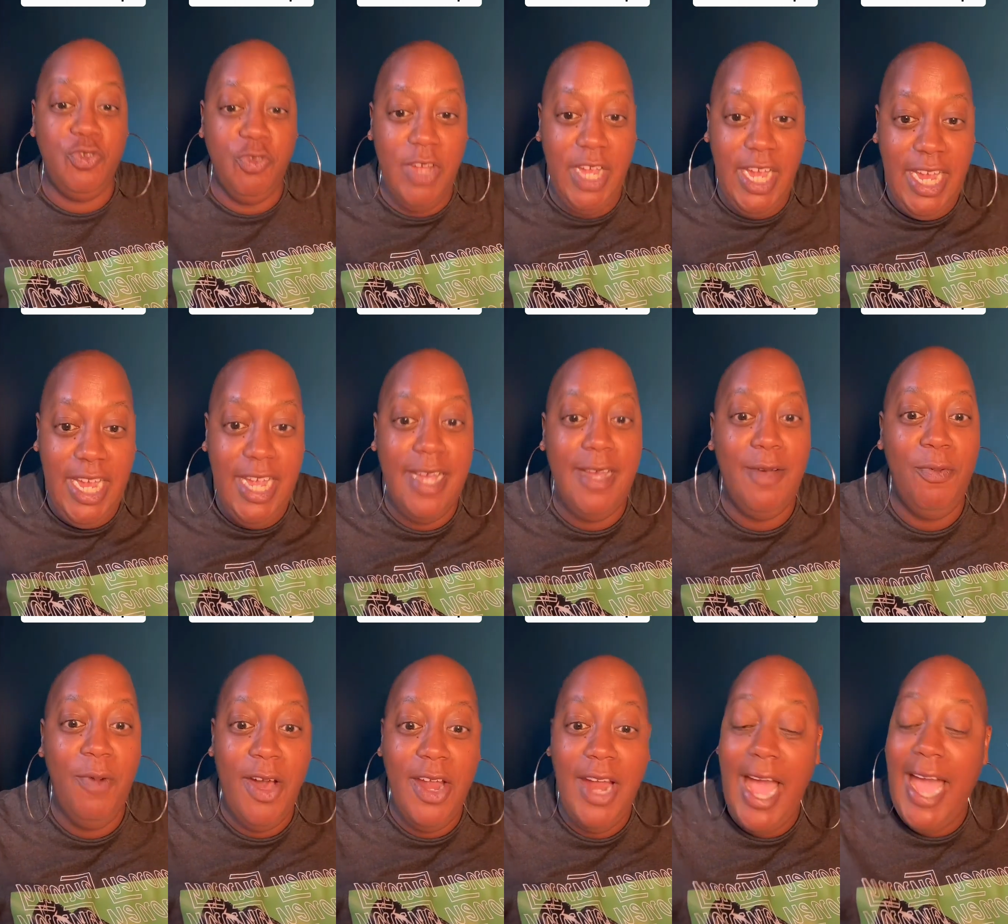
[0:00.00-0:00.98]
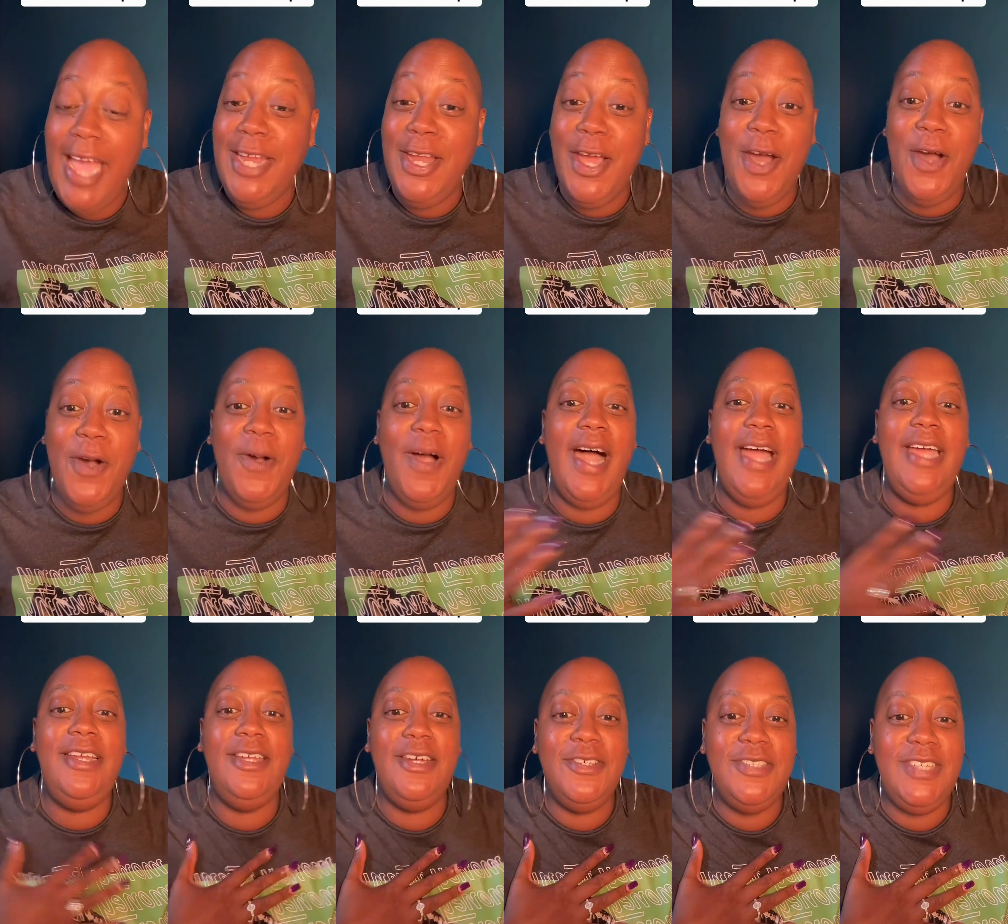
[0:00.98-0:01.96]
Drink water. I
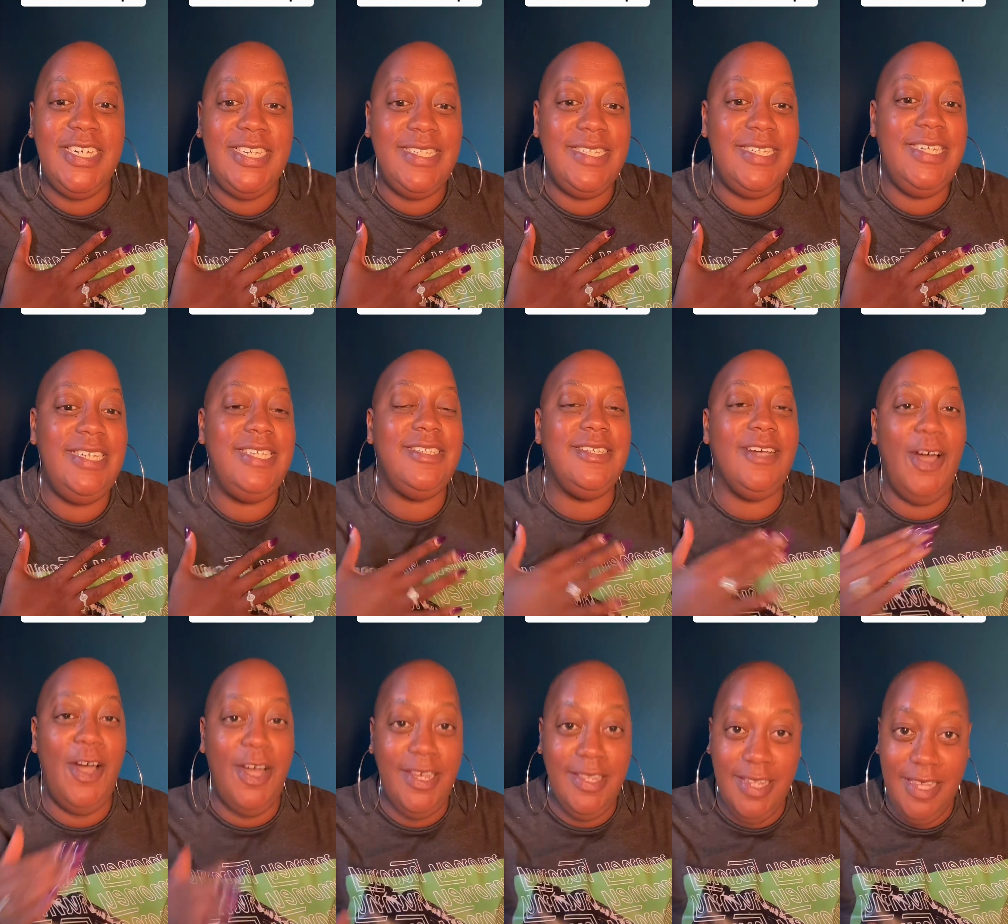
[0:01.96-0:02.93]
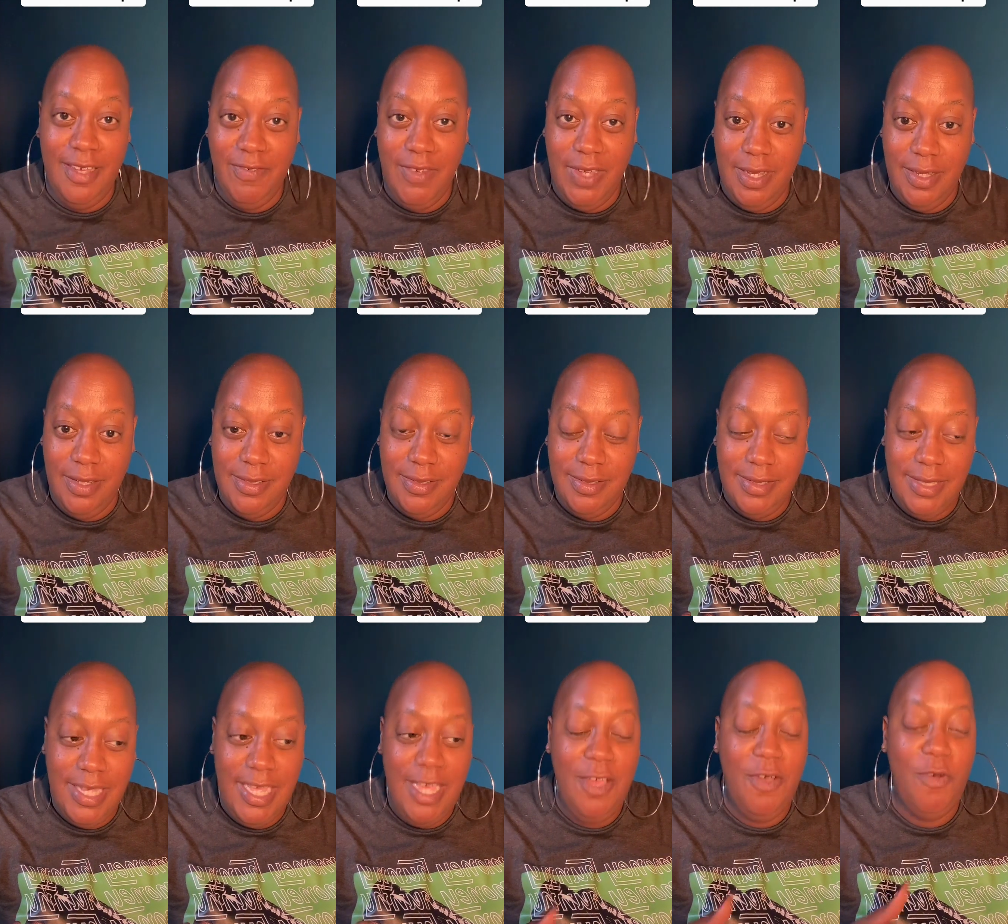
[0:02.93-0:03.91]
know, Tessa, it's hard living.
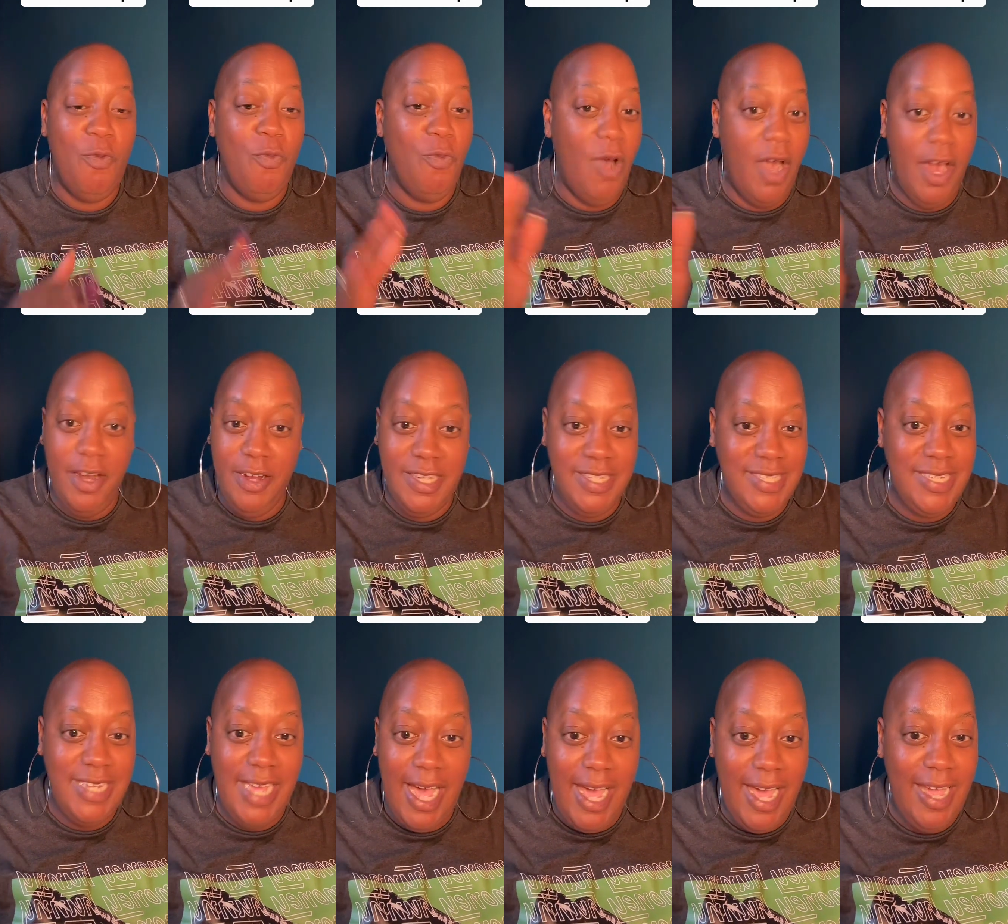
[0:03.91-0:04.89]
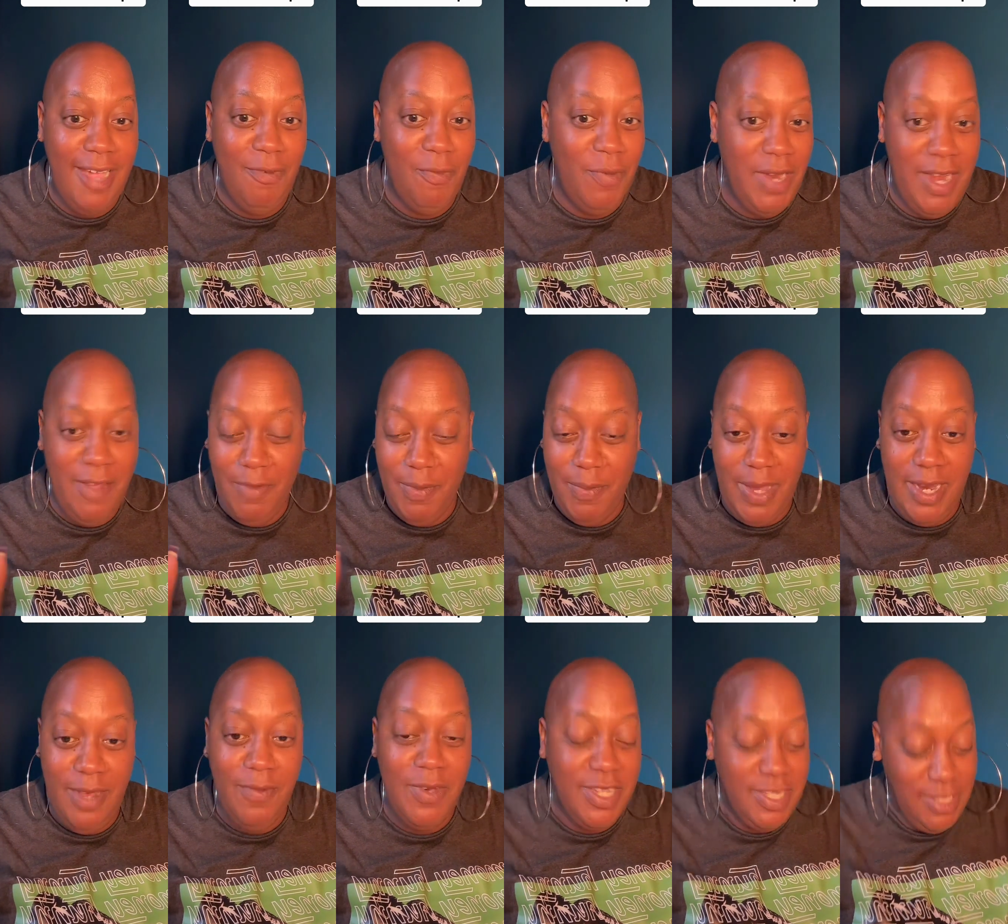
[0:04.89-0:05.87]
Water is not what
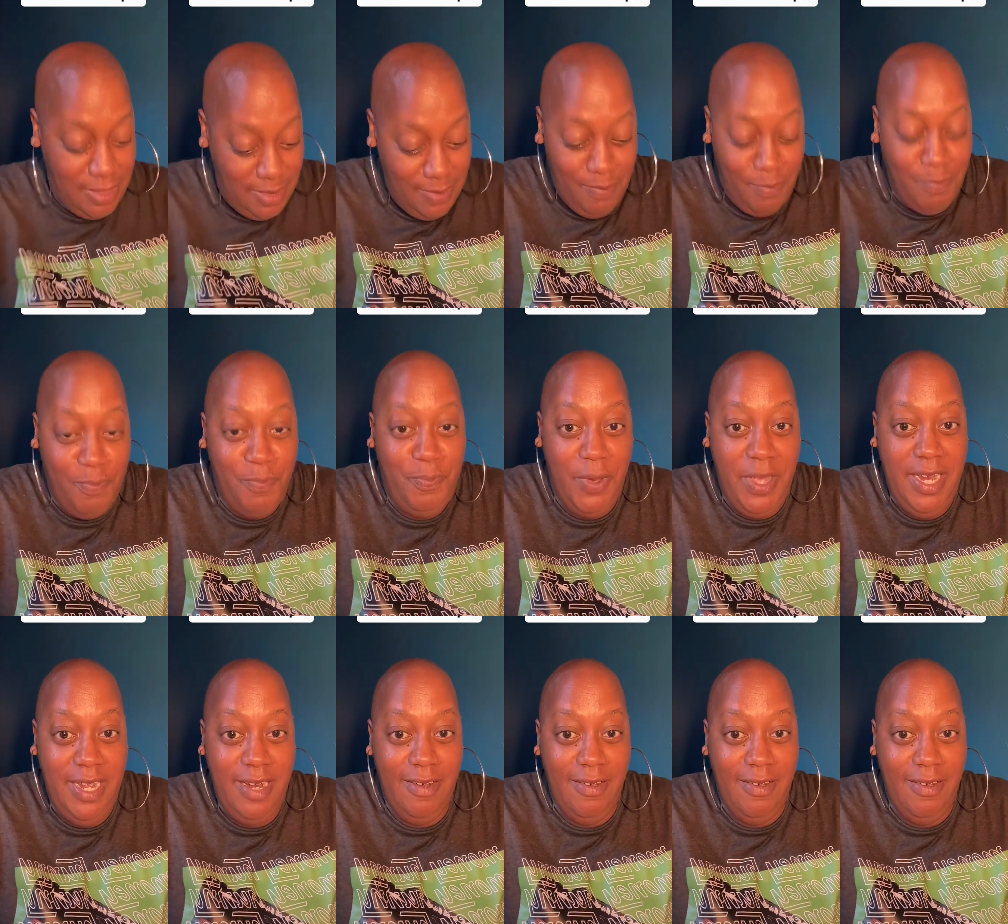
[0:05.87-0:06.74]
everybody wants, but